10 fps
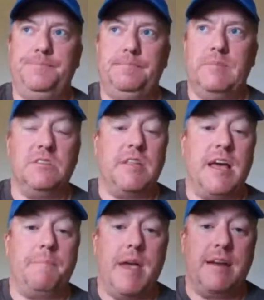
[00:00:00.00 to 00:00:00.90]
isn't
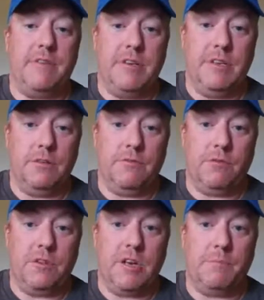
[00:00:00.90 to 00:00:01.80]
that bad of a deal for
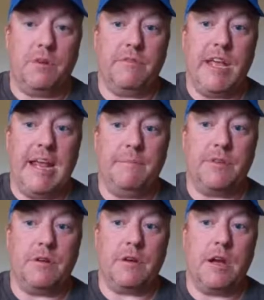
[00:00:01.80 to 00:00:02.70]
the number of games
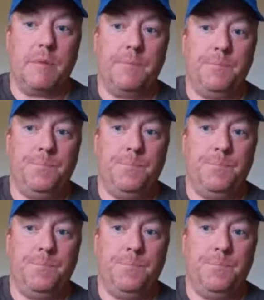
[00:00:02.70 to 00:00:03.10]
that are coming.